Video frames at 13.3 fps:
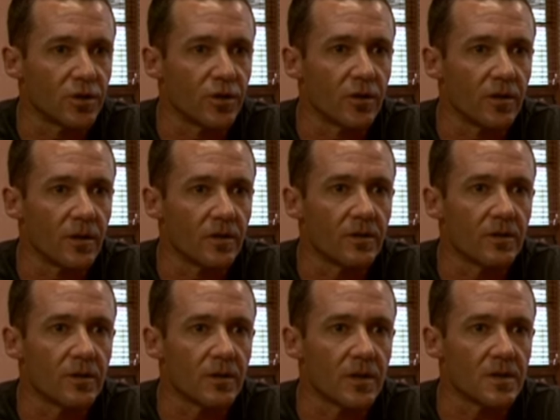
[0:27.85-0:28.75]
knew
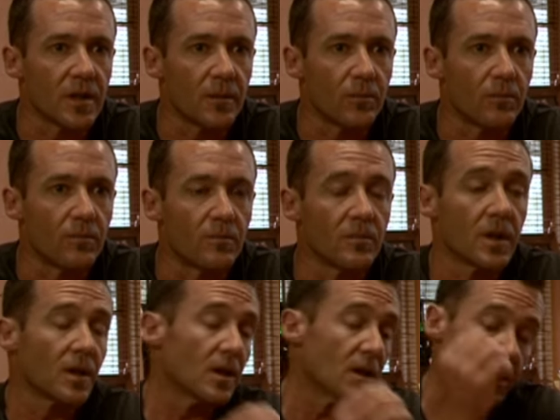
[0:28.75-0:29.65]
that something
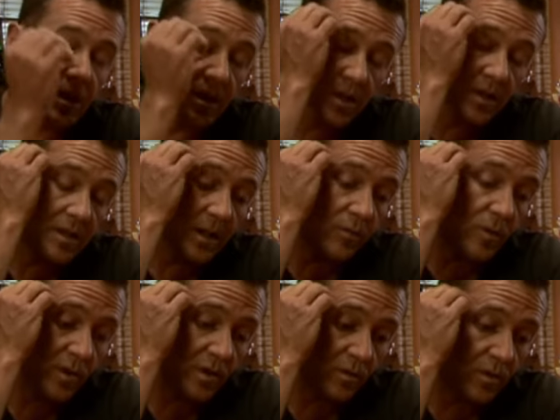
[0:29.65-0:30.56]

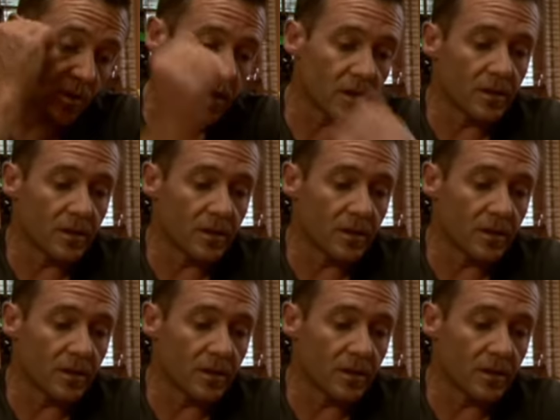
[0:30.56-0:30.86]
wasn't right.